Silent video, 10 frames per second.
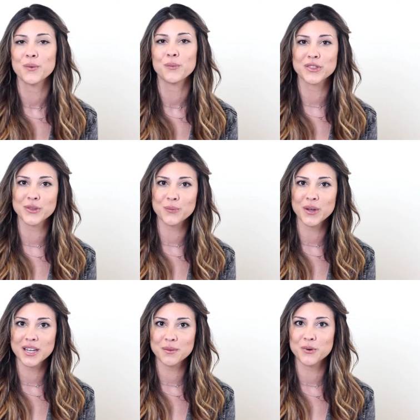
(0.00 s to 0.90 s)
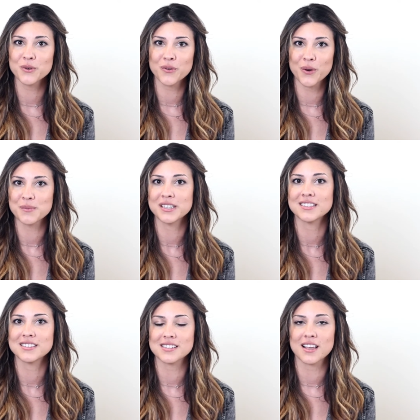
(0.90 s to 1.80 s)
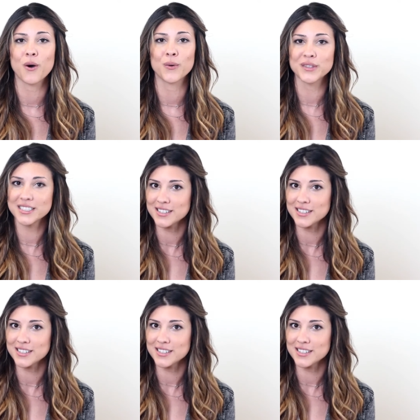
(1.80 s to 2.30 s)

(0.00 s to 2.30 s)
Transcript: with the winning performance, Only